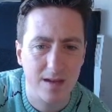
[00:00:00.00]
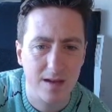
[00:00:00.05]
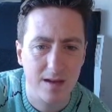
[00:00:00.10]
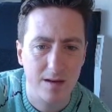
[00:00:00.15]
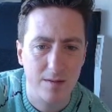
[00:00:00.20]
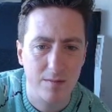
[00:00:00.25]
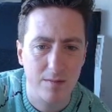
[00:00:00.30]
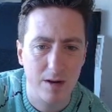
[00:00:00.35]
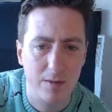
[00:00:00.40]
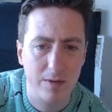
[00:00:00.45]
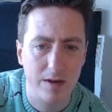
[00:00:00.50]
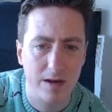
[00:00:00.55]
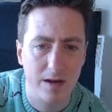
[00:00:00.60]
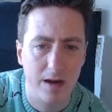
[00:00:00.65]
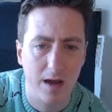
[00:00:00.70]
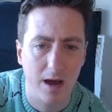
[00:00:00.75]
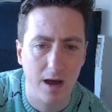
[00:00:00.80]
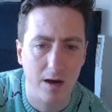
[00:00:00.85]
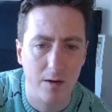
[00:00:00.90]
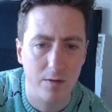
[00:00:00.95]
Probably
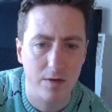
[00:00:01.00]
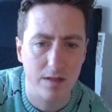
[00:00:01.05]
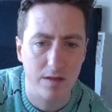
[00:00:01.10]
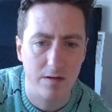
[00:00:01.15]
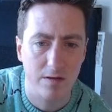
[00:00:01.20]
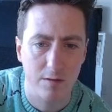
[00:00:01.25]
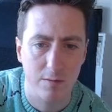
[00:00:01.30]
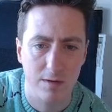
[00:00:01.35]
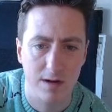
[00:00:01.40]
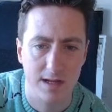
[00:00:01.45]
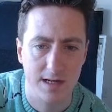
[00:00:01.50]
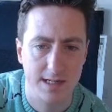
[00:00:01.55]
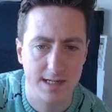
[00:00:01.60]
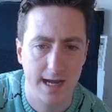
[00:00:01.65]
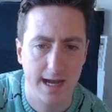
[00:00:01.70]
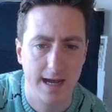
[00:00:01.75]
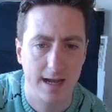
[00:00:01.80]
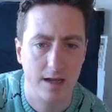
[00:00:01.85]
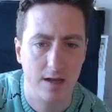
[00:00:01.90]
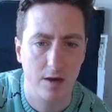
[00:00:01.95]
not with the double
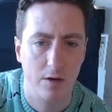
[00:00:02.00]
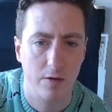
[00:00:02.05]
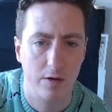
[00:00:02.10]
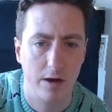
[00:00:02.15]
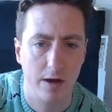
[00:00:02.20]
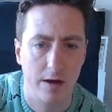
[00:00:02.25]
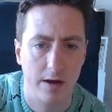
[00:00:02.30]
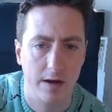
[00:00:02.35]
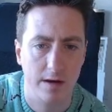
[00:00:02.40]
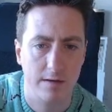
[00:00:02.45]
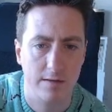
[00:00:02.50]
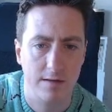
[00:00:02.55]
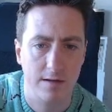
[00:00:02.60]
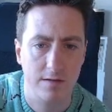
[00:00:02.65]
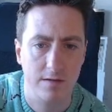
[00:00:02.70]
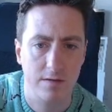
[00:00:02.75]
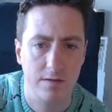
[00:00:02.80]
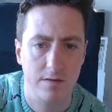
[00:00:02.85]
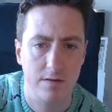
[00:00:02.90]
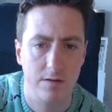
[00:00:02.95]
attack going on here. So let's
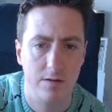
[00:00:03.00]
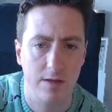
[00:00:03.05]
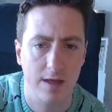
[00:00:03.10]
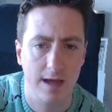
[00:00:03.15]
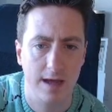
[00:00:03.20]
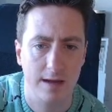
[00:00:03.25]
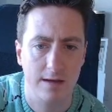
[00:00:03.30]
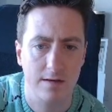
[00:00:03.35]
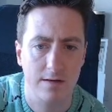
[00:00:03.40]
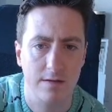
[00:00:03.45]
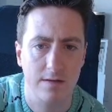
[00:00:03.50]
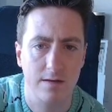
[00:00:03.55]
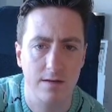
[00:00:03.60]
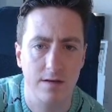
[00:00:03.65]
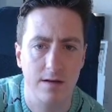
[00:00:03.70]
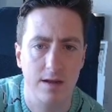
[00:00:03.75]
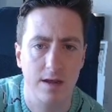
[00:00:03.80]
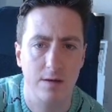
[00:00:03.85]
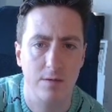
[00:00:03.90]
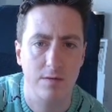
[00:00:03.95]
just do that.
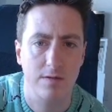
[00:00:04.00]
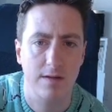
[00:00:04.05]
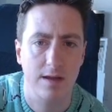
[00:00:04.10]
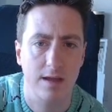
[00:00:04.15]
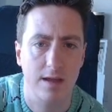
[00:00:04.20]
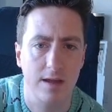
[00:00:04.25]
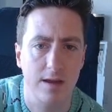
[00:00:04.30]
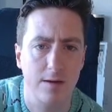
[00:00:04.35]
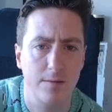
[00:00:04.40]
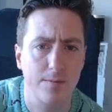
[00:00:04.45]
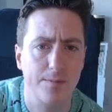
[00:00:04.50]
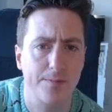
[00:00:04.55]
And we'll take here.